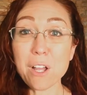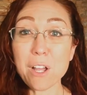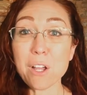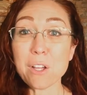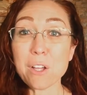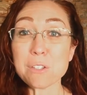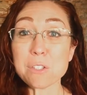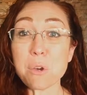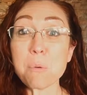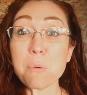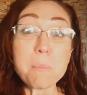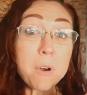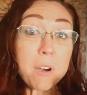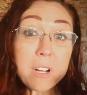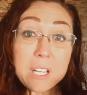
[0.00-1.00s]
So,
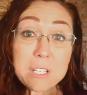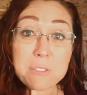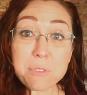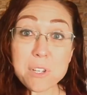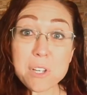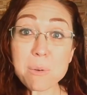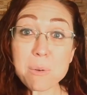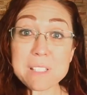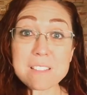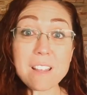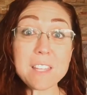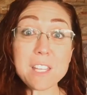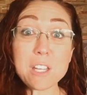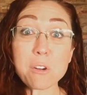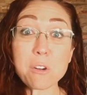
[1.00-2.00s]
Marcus, for you, it's
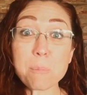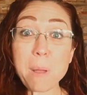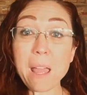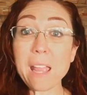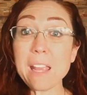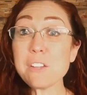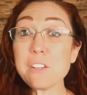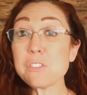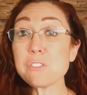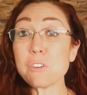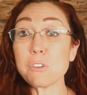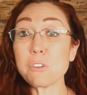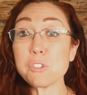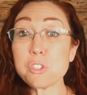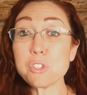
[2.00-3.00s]
not that your patients
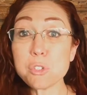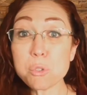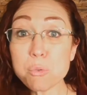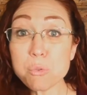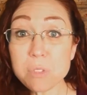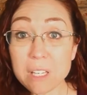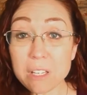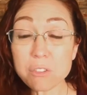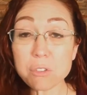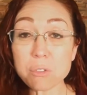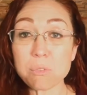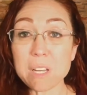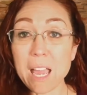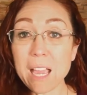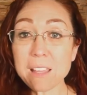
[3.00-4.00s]
are choosing to
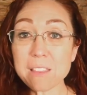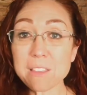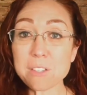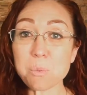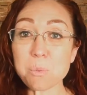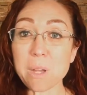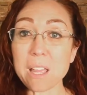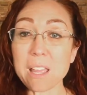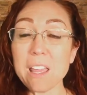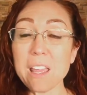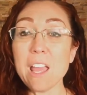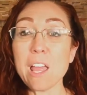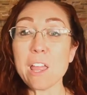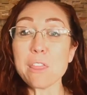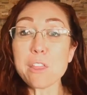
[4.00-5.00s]
react this way,
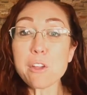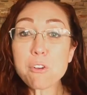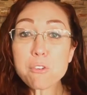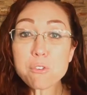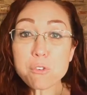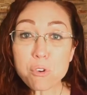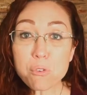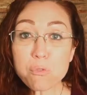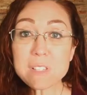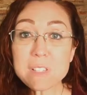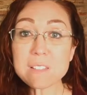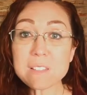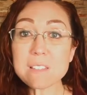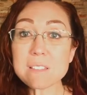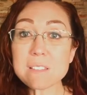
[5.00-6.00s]
their
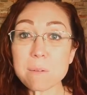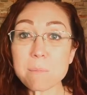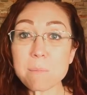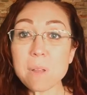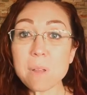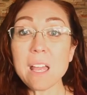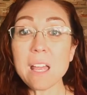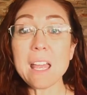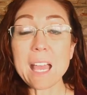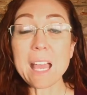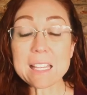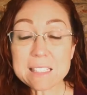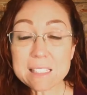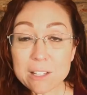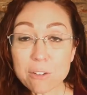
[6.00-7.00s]
nervous system
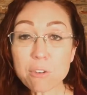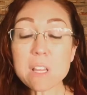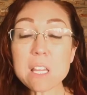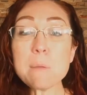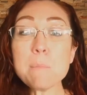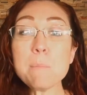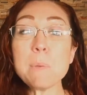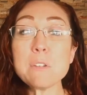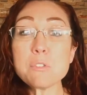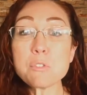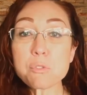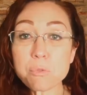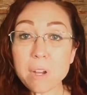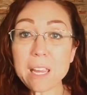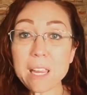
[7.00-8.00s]
has literally been
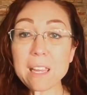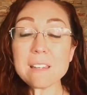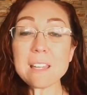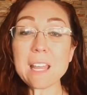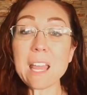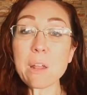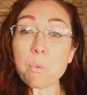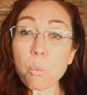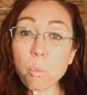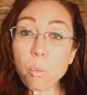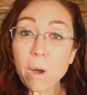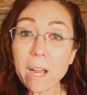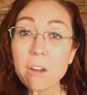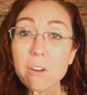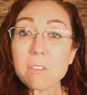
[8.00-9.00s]
trained and
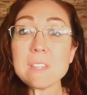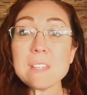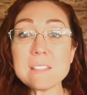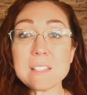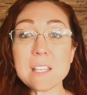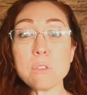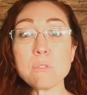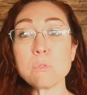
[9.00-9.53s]
wired this in through